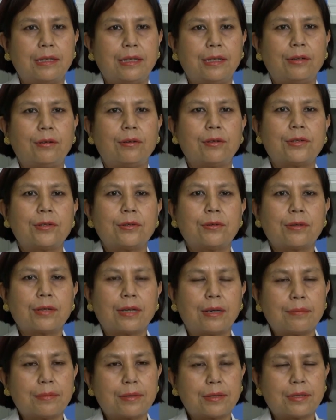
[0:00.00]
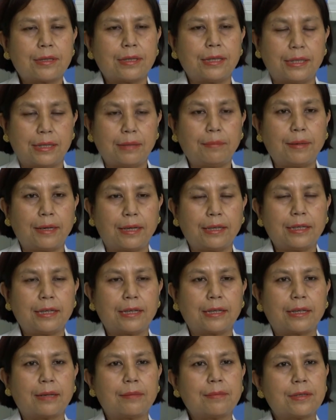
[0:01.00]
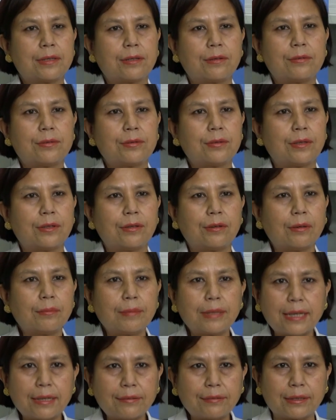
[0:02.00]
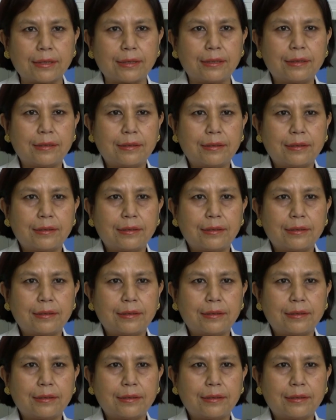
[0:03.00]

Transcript: It also comes in the blood, it comes down to a normal level.